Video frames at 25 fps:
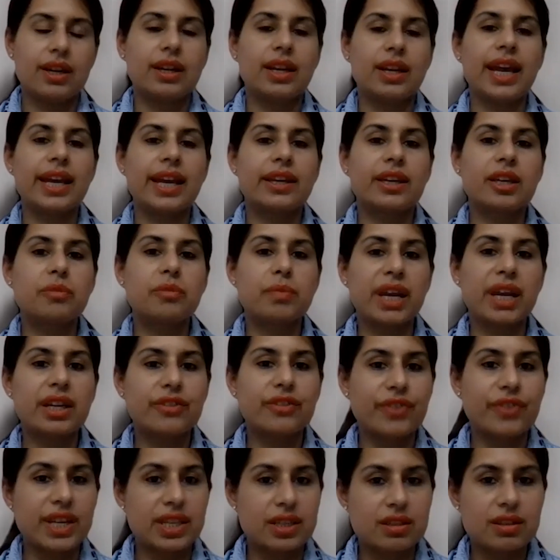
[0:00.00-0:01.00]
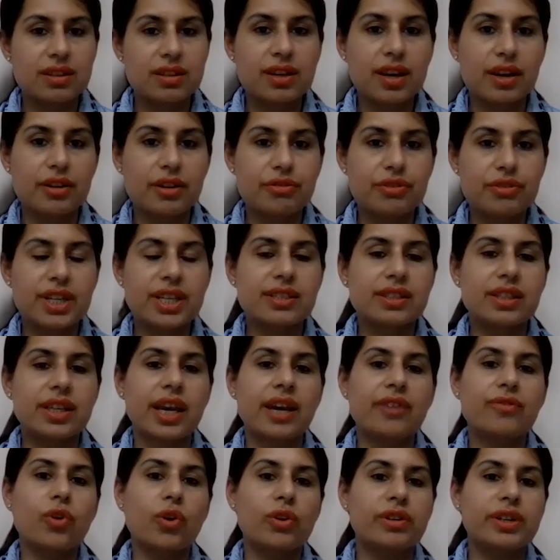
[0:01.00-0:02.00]
Like in many Western countries, they
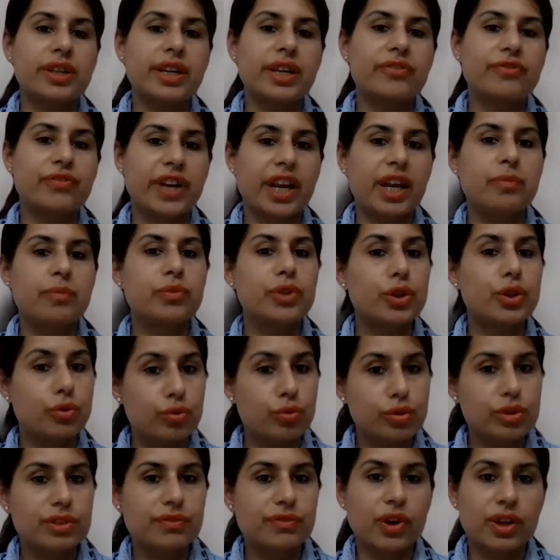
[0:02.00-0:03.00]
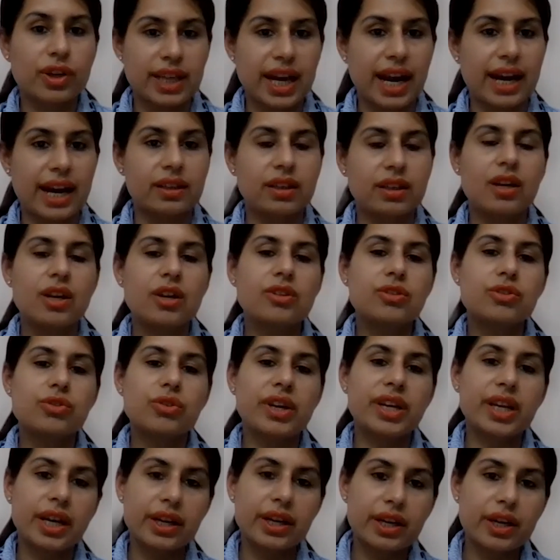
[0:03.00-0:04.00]
have already framed the rules for that. So
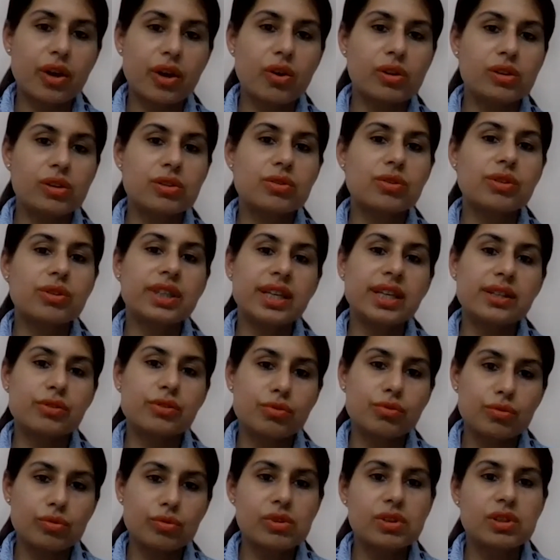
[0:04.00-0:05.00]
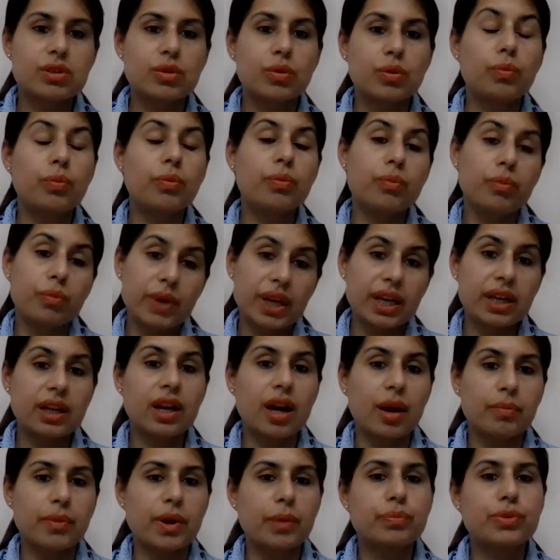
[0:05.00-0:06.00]
in India also, these rules will
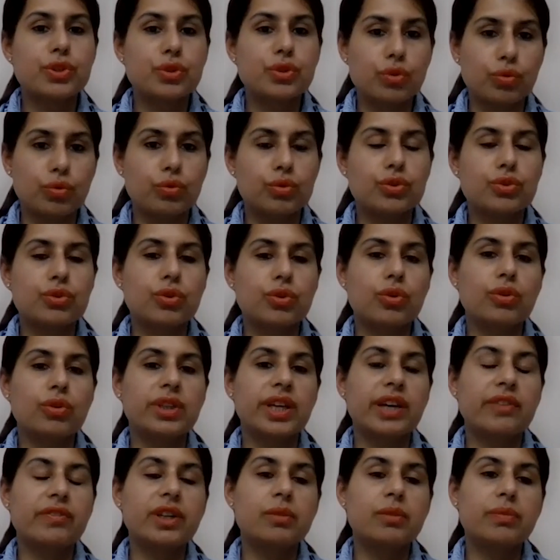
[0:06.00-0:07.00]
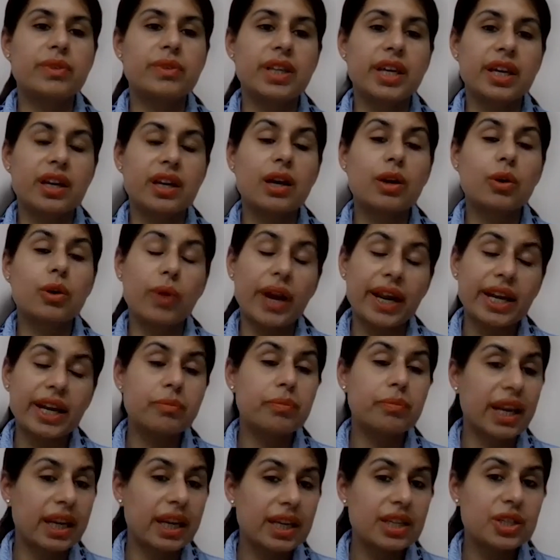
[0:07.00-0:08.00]
come up soon. So there are quite
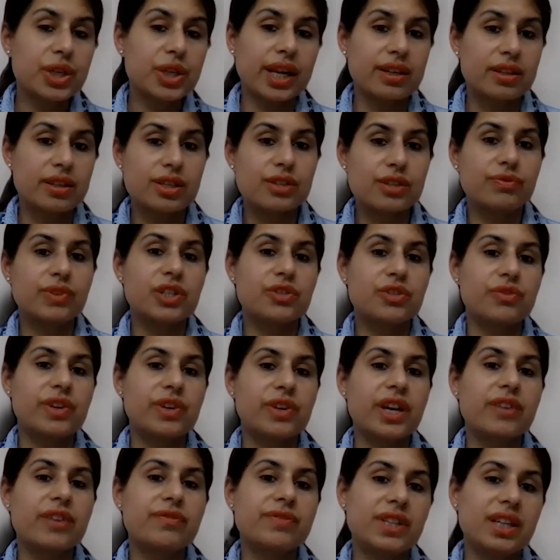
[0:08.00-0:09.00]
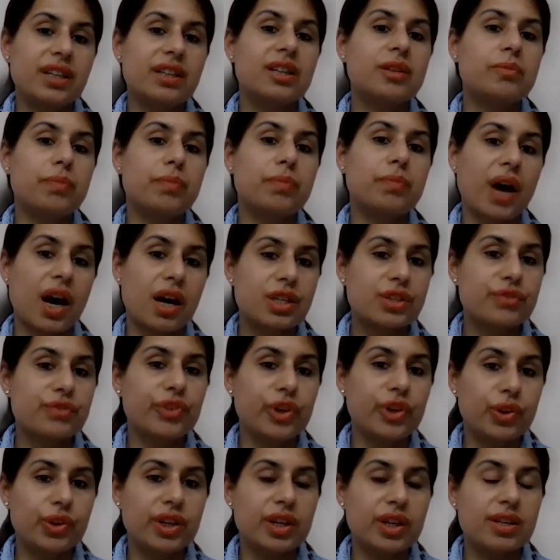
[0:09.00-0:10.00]
many changes which we have seen in
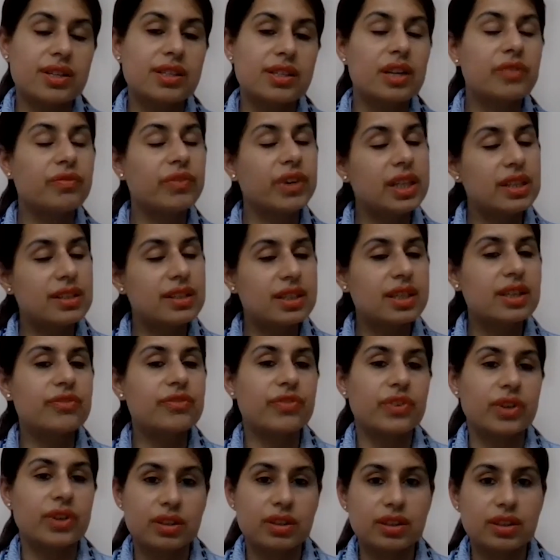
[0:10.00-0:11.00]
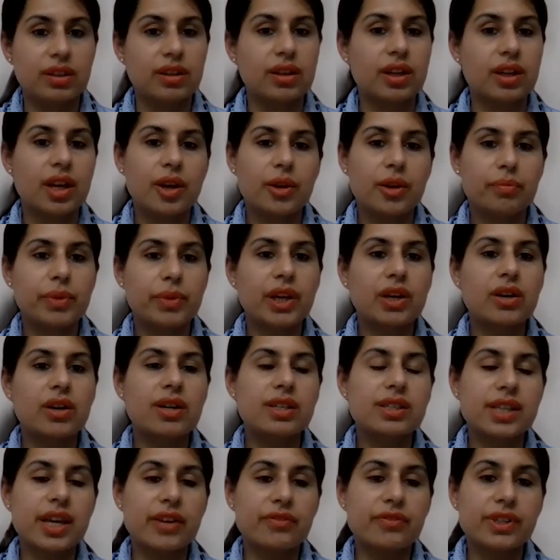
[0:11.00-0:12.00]
past few years, and we'll see further,
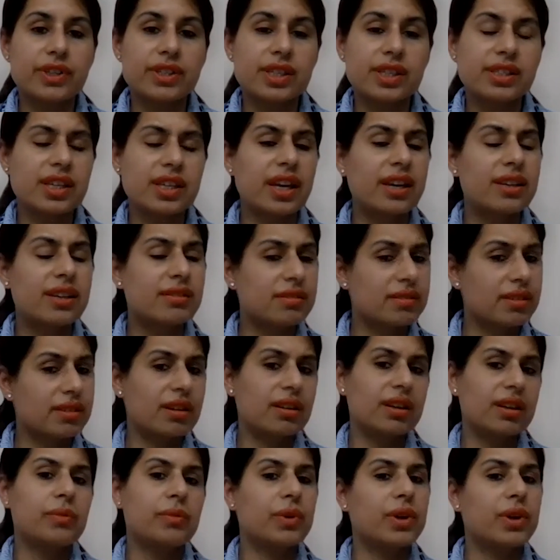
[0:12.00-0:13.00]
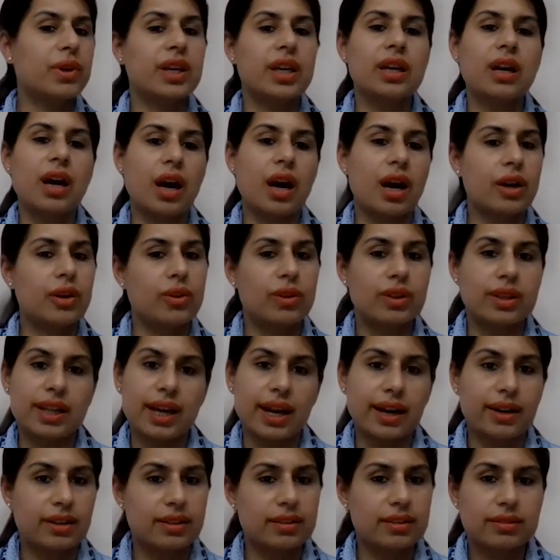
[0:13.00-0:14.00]
because FSSAI is really working hard on
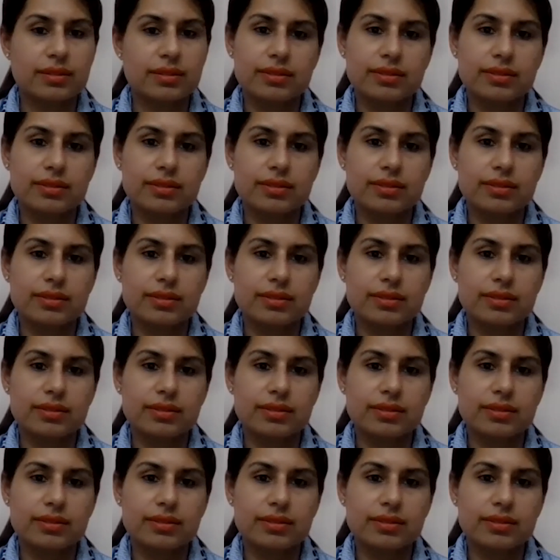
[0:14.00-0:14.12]
that.